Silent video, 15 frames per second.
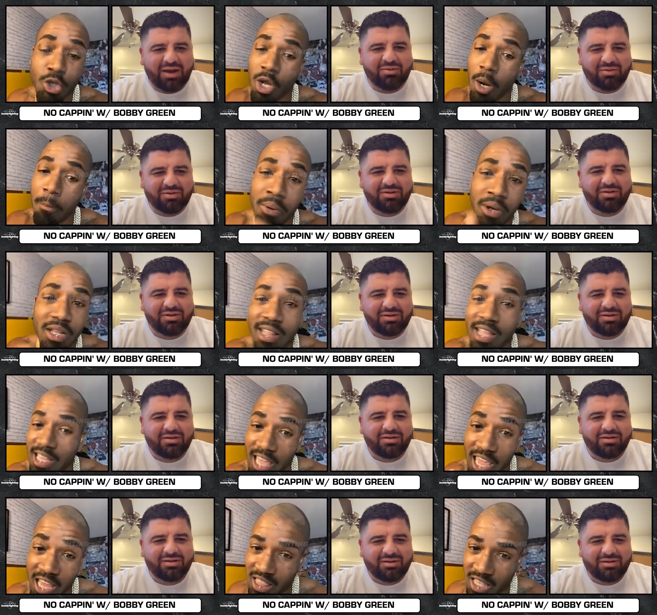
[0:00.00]
Speaker 1: you got to put like
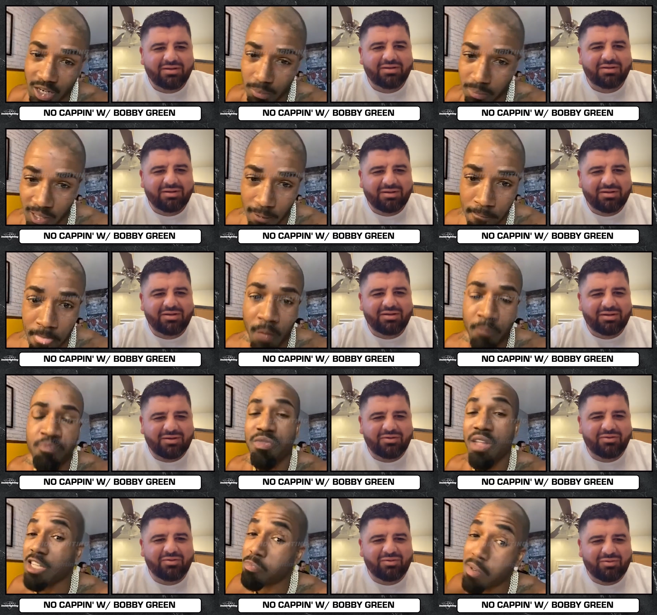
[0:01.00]
an eighth in a blunt.
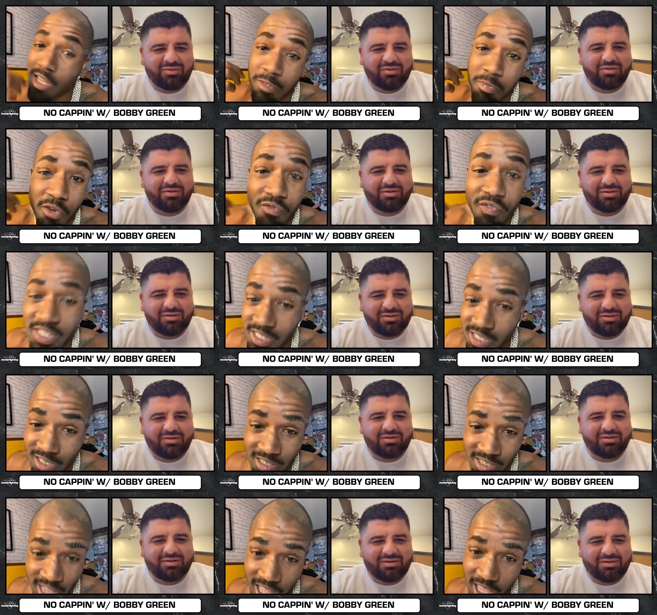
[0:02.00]
I probably smoke 15
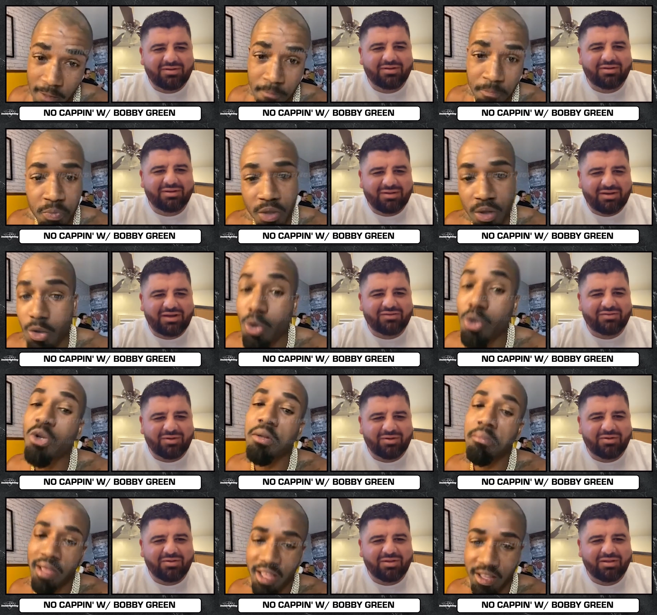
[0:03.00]
a day. You do
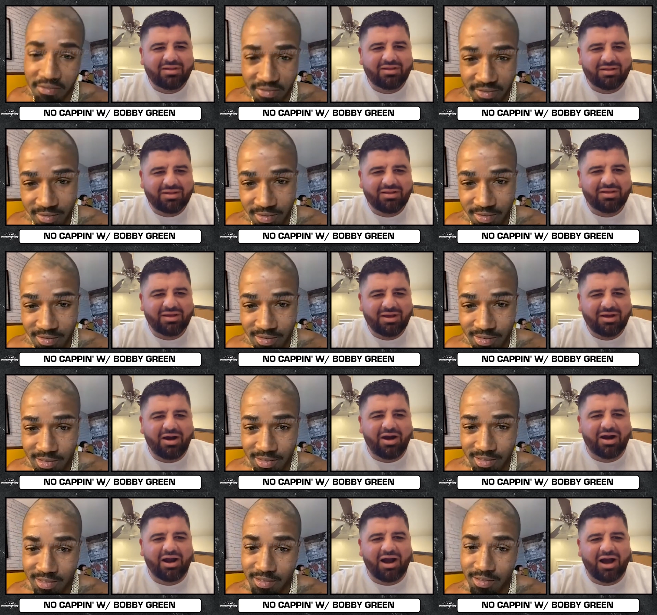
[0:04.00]
the math.
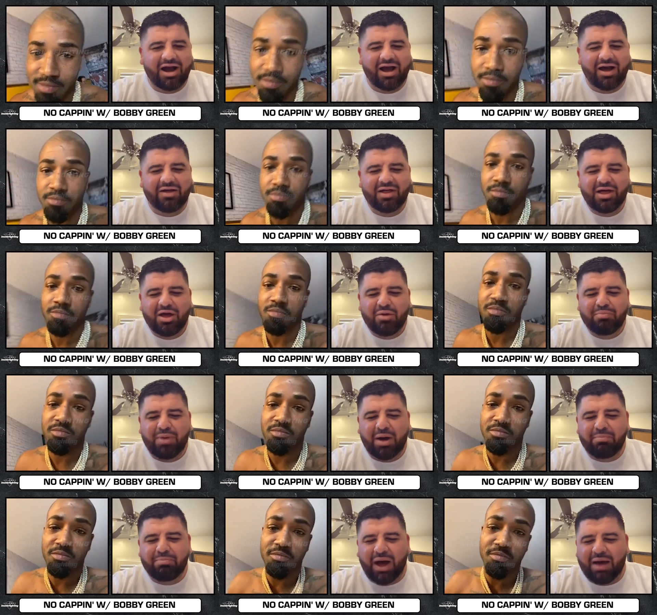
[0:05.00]
All right. Uh,
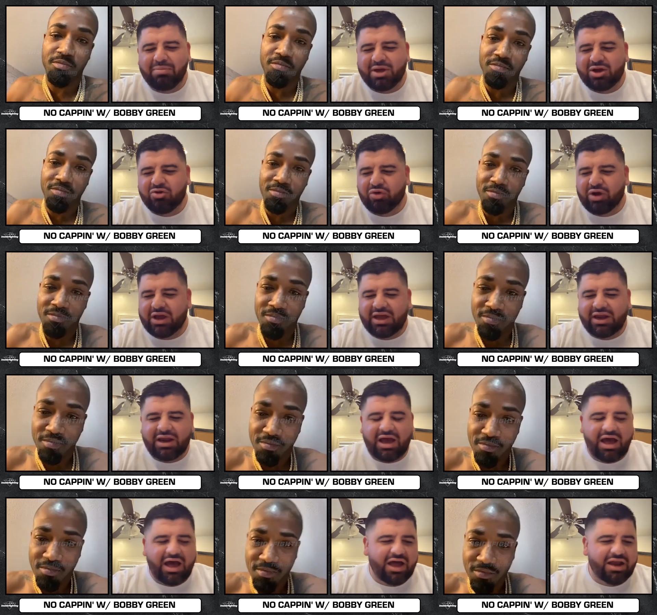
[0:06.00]
but
Speaker 2: Bobby
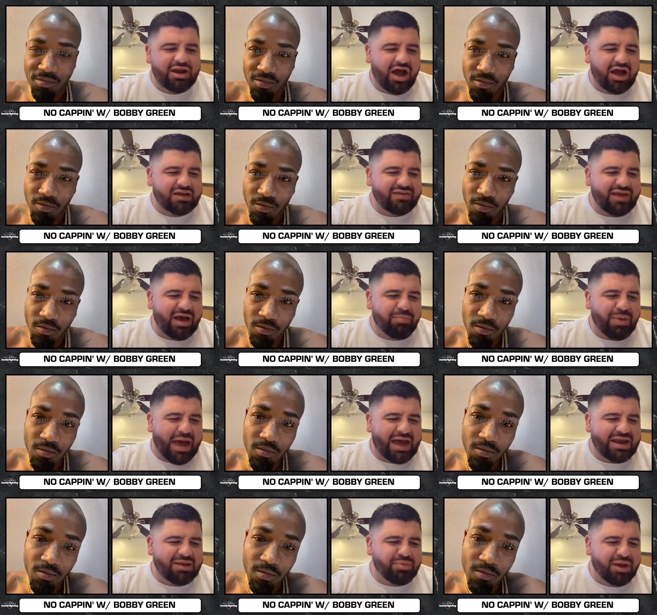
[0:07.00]
Green uh, knocks out
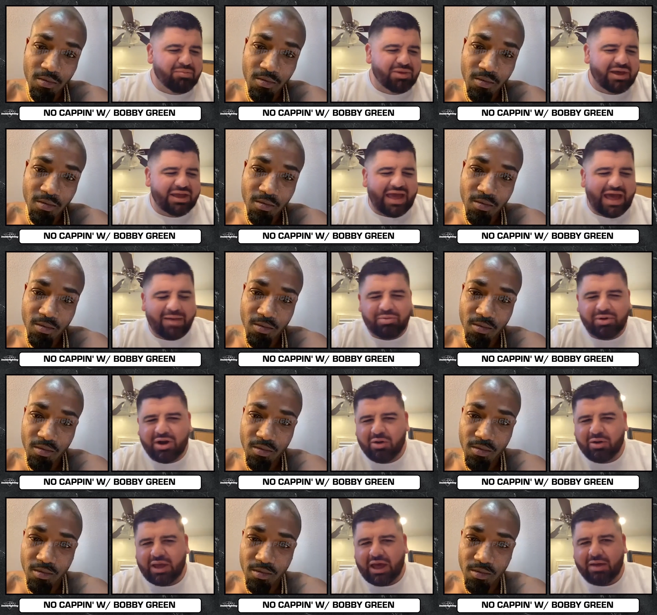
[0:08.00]
Paddy Pimblett. Cap
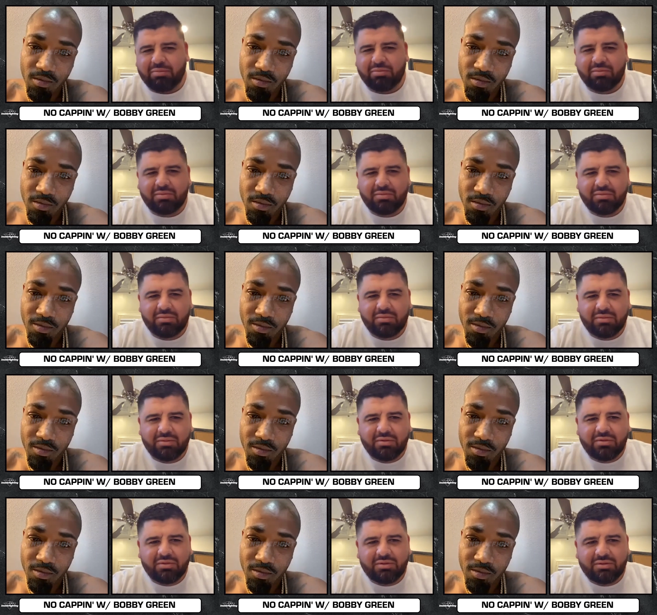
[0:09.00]
or no cap?
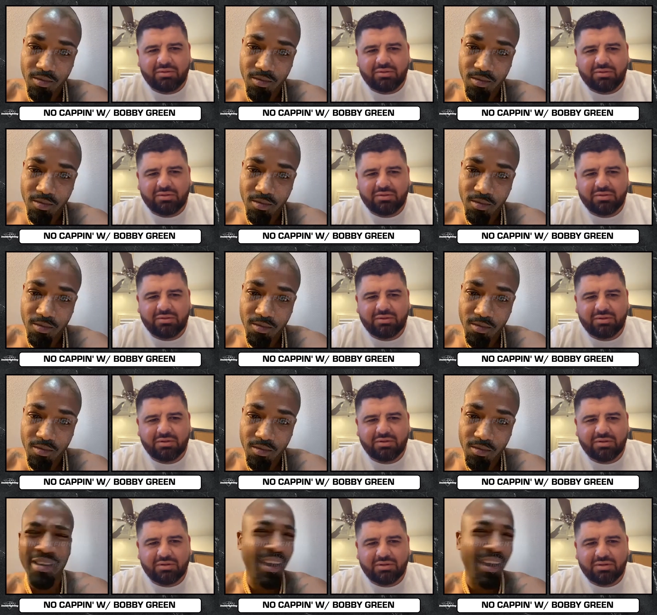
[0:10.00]

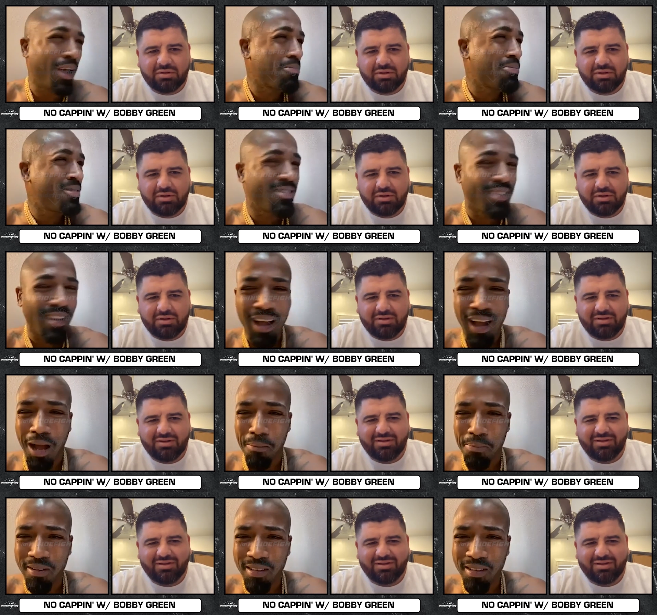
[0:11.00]
No cap. Stop.